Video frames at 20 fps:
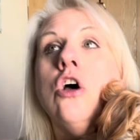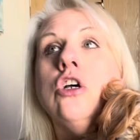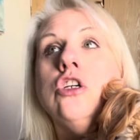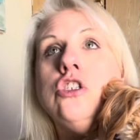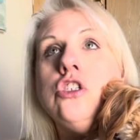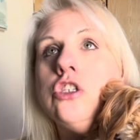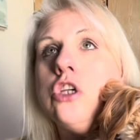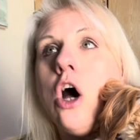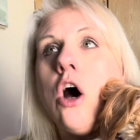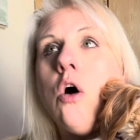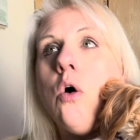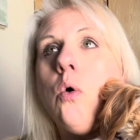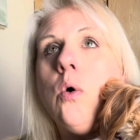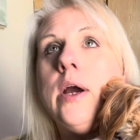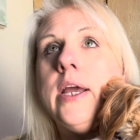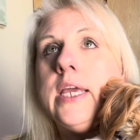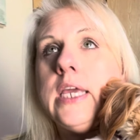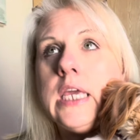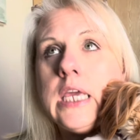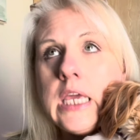
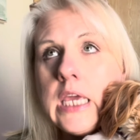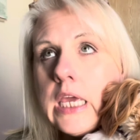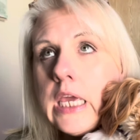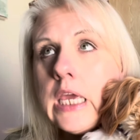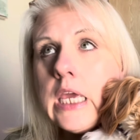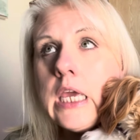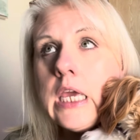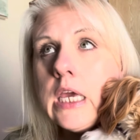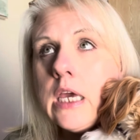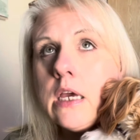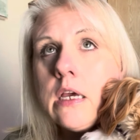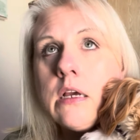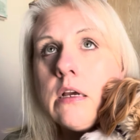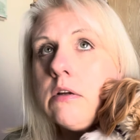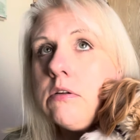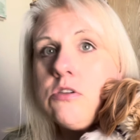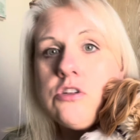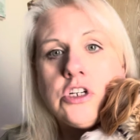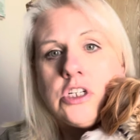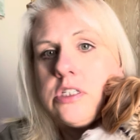So he
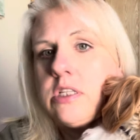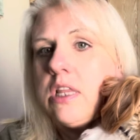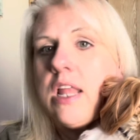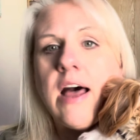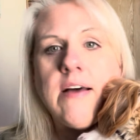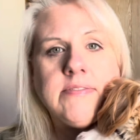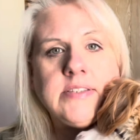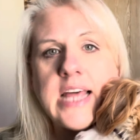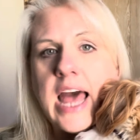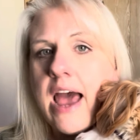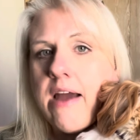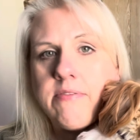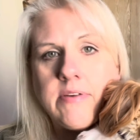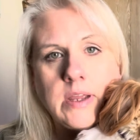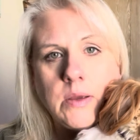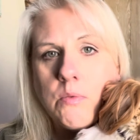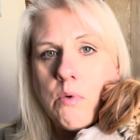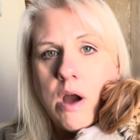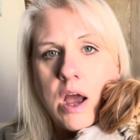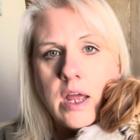just loves
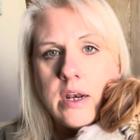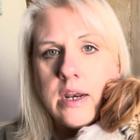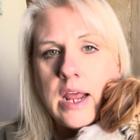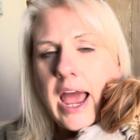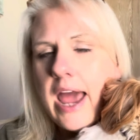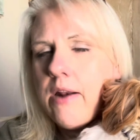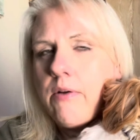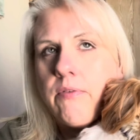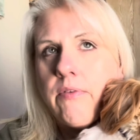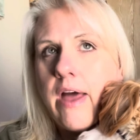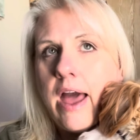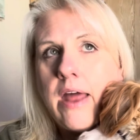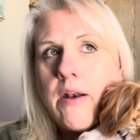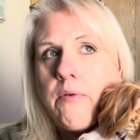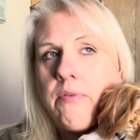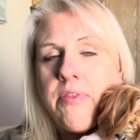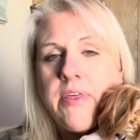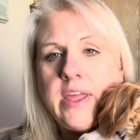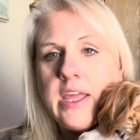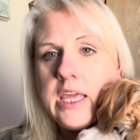everyone. I don't, I
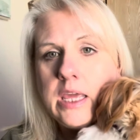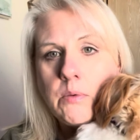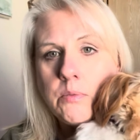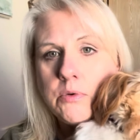don't think he